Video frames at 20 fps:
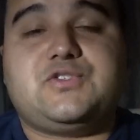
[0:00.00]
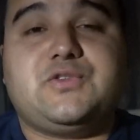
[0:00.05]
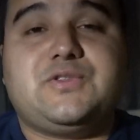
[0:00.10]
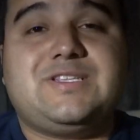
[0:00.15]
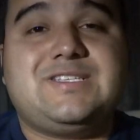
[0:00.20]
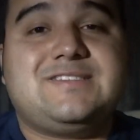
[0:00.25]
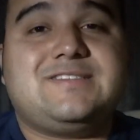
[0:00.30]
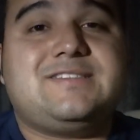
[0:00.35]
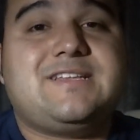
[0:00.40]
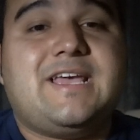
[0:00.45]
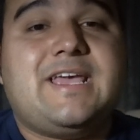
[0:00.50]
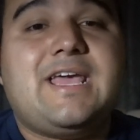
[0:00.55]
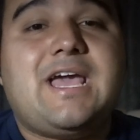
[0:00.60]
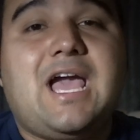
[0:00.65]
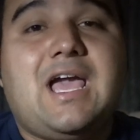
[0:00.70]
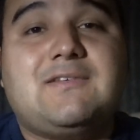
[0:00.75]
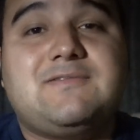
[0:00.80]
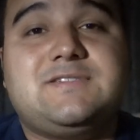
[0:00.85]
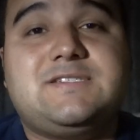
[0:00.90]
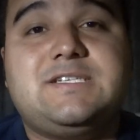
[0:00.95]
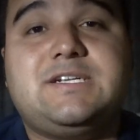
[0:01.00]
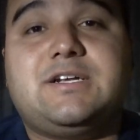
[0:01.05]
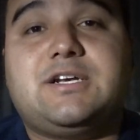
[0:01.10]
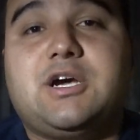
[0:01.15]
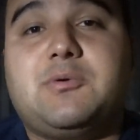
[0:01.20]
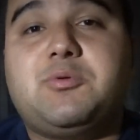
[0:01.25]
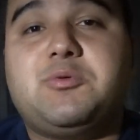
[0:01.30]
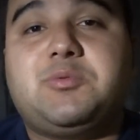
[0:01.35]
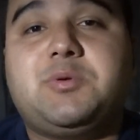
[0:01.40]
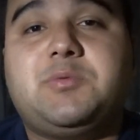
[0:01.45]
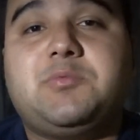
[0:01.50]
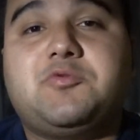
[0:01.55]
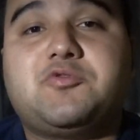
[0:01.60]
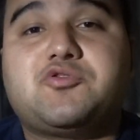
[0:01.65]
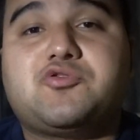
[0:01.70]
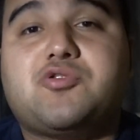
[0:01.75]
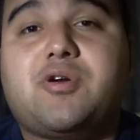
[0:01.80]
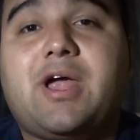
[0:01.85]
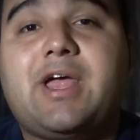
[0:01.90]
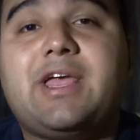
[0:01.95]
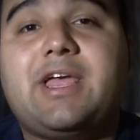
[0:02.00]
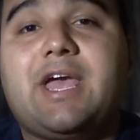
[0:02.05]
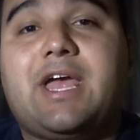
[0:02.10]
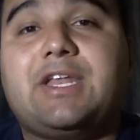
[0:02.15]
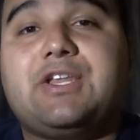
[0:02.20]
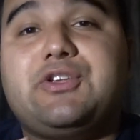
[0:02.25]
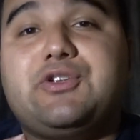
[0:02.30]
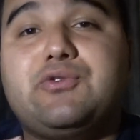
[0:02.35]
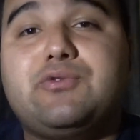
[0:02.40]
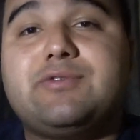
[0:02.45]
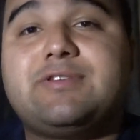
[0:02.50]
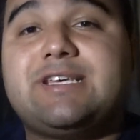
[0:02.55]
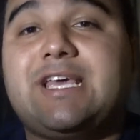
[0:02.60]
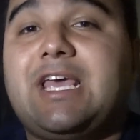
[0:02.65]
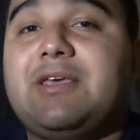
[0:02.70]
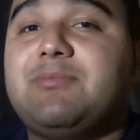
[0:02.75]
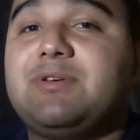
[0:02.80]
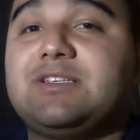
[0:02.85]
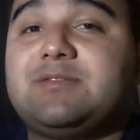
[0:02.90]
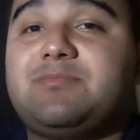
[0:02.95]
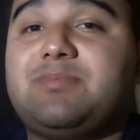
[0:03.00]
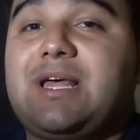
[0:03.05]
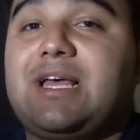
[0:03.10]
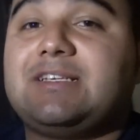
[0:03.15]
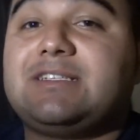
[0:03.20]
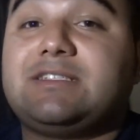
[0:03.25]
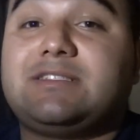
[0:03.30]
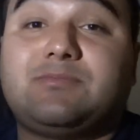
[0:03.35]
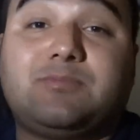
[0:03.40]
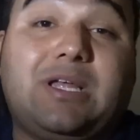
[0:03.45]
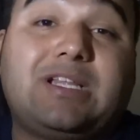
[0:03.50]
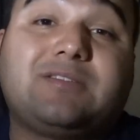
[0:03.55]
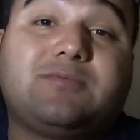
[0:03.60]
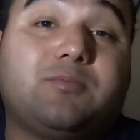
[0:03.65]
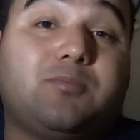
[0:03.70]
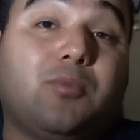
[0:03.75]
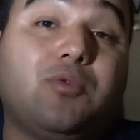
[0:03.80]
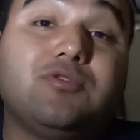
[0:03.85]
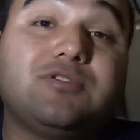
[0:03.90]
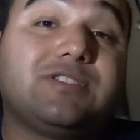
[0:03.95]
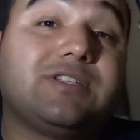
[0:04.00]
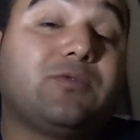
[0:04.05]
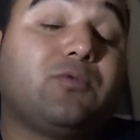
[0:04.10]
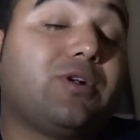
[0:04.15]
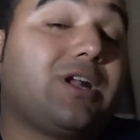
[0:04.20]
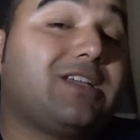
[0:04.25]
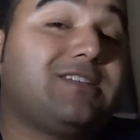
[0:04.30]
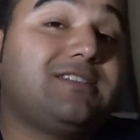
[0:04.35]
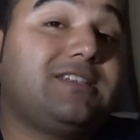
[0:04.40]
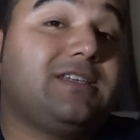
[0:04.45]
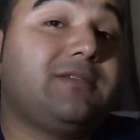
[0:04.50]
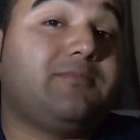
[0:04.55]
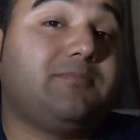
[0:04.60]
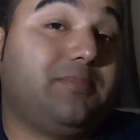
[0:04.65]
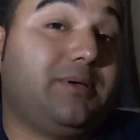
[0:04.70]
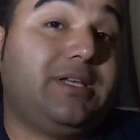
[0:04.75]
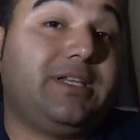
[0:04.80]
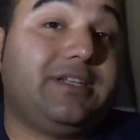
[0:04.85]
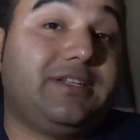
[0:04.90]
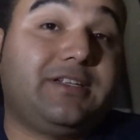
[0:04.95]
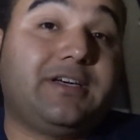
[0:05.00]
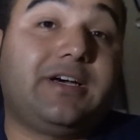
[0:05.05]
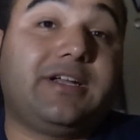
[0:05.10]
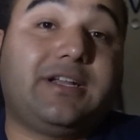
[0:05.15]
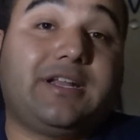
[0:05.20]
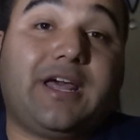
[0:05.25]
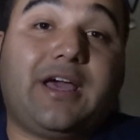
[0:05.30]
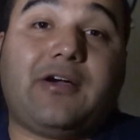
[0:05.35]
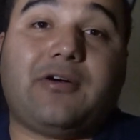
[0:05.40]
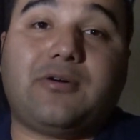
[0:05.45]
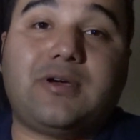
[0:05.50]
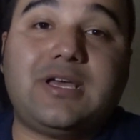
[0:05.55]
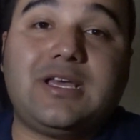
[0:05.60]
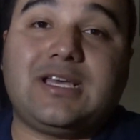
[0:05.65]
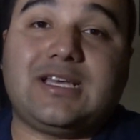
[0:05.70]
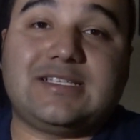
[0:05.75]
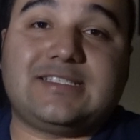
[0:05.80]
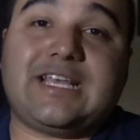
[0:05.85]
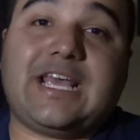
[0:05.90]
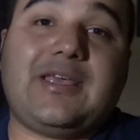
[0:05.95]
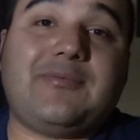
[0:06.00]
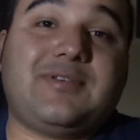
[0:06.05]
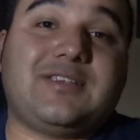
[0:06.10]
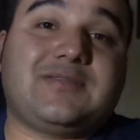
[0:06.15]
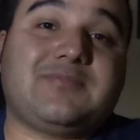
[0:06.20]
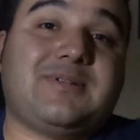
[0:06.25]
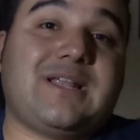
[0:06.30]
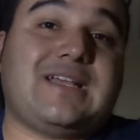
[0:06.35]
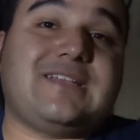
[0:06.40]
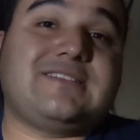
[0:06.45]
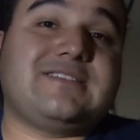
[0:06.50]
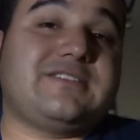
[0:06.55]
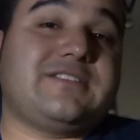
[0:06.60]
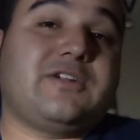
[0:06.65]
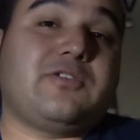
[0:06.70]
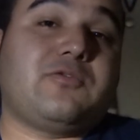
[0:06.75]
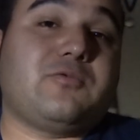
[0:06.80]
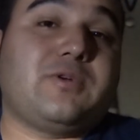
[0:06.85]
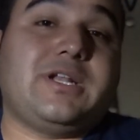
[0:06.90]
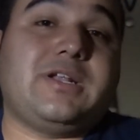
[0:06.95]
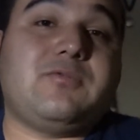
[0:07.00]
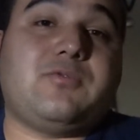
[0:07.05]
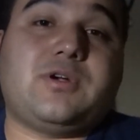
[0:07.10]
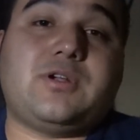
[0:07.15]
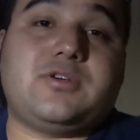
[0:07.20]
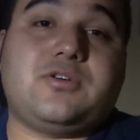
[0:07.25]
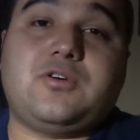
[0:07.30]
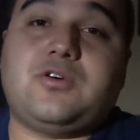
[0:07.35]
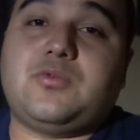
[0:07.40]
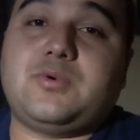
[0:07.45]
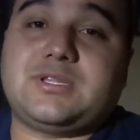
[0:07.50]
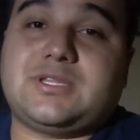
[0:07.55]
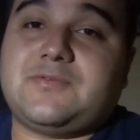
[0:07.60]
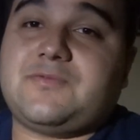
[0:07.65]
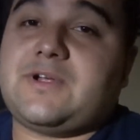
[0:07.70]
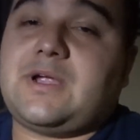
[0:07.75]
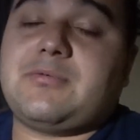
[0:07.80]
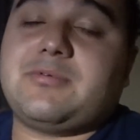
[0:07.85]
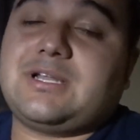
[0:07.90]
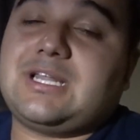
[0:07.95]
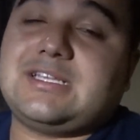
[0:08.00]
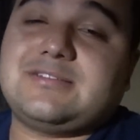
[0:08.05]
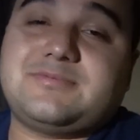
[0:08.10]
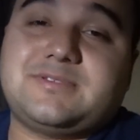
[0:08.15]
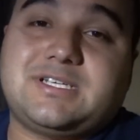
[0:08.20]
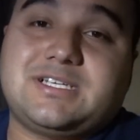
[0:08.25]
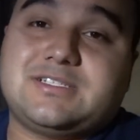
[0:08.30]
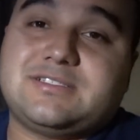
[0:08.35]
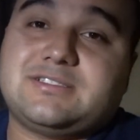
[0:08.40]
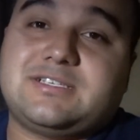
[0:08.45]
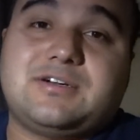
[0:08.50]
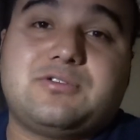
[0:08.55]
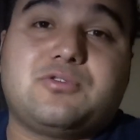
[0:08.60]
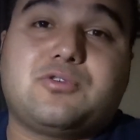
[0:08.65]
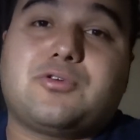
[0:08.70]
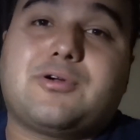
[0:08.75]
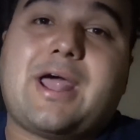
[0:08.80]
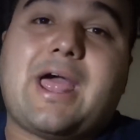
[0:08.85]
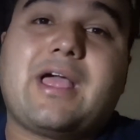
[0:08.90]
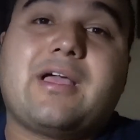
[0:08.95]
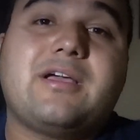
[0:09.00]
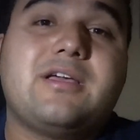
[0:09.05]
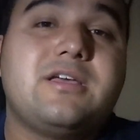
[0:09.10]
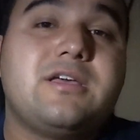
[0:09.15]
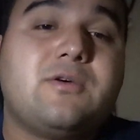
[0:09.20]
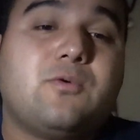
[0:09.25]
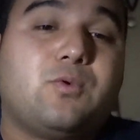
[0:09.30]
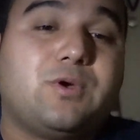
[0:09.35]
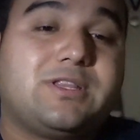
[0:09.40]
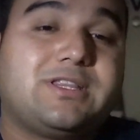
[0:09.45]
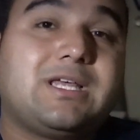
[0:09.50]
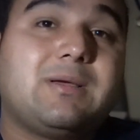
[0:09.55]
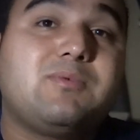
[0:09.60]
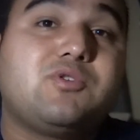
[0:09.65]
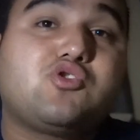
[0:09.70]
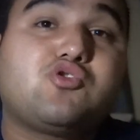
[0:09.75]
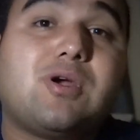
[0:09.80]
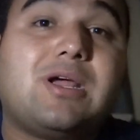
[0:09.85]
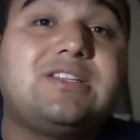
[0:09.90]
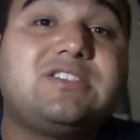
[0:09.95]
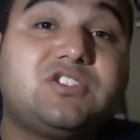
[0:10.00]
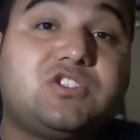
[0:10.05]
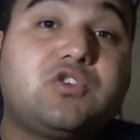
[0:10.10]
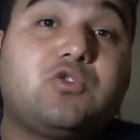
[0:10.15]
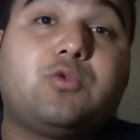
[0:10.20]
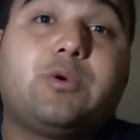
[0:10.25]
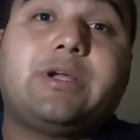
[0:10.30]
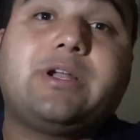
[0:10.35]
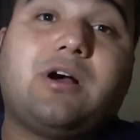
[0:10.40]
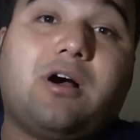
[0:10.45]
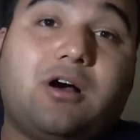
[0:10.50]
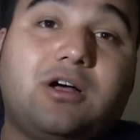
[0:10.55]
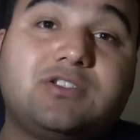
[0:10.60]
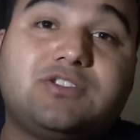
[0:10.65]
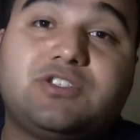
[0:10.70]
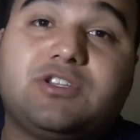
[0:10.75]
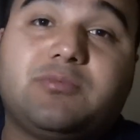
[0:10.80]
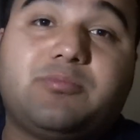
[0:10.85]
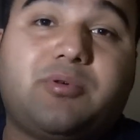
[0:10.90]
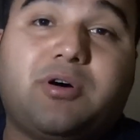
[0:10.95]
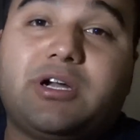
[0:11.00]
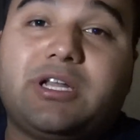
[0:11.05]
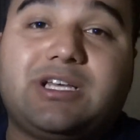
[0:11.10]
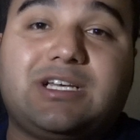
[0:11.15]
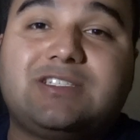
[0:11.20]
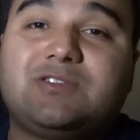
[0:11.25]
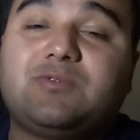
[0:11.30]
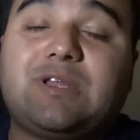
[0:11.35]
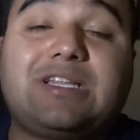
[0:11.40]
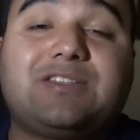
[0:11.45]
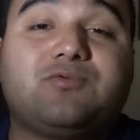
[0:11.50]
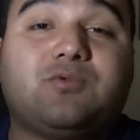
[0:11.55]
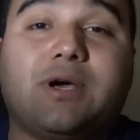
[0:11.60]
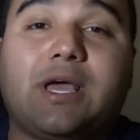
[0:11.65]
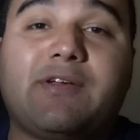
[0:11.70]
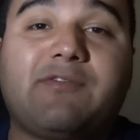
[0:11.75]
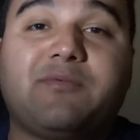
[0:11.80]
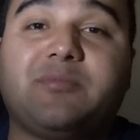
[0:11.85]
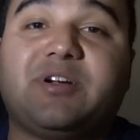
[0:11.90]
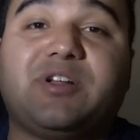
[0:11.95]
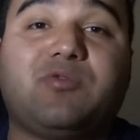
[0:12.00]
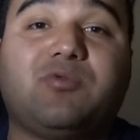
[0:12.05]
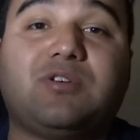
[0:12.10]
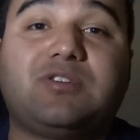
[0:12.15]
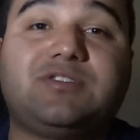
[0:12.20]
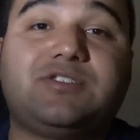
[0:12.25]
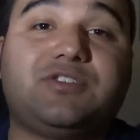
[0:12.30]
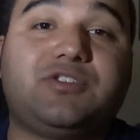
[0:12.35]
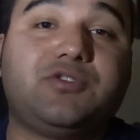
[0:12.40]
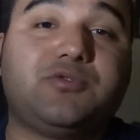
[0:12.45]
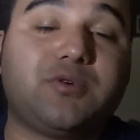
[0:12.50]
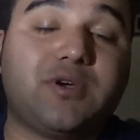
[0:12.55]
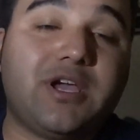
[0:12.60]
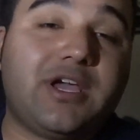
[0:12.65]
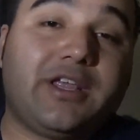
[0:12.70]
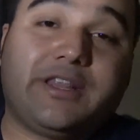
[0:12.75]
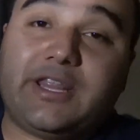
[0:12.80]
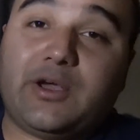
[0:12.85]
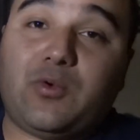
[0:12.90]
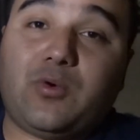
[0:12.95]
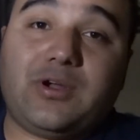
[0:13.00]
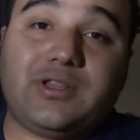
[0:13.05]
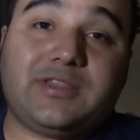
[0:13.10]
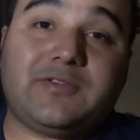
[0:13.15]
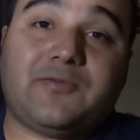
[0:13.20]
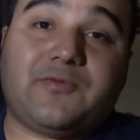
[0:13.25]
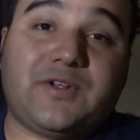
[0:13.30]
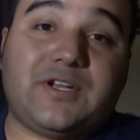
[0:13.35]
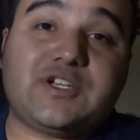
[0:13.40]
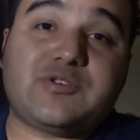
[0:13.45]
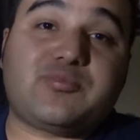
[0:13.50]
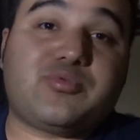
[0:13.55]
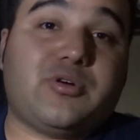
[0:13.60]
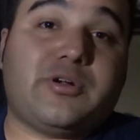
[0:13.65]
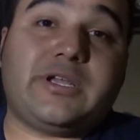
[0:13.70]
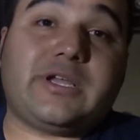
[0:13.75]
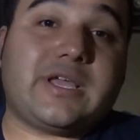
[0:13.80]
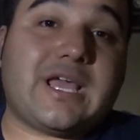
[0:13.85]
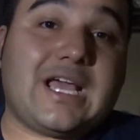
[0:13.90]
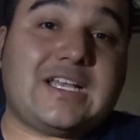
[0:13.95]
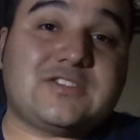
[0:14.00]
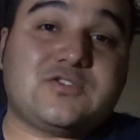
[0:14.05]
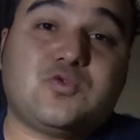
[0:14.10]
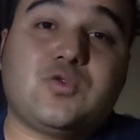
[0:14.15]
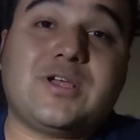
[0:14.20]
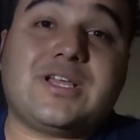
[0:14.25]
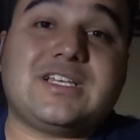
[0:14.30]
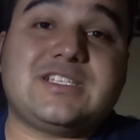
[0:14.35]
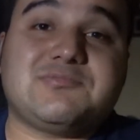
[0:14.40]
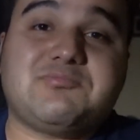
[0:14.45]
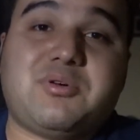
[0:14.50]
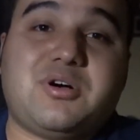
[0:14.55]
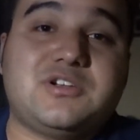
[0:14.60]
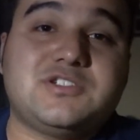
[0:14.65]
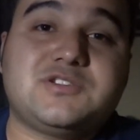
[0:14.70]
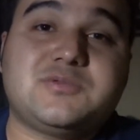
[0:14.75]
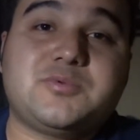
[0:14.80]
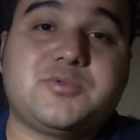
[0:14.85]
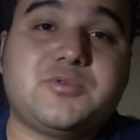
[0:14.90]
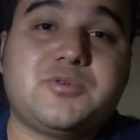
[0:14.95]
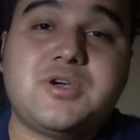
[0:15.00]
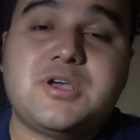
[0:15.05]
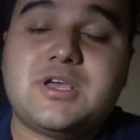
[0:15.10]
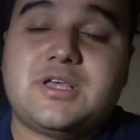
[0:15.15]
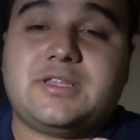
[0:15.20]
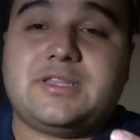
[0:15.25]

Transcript: To this day, I've seen a couple people try and use ABS plastic. That's mostly what I see being done now is ABS plastic. They don't really want to go with the fiberglass because it'll crack with them trying to screw it onto the body because that's what everybody wants to do. They want the finished product as quick as possible.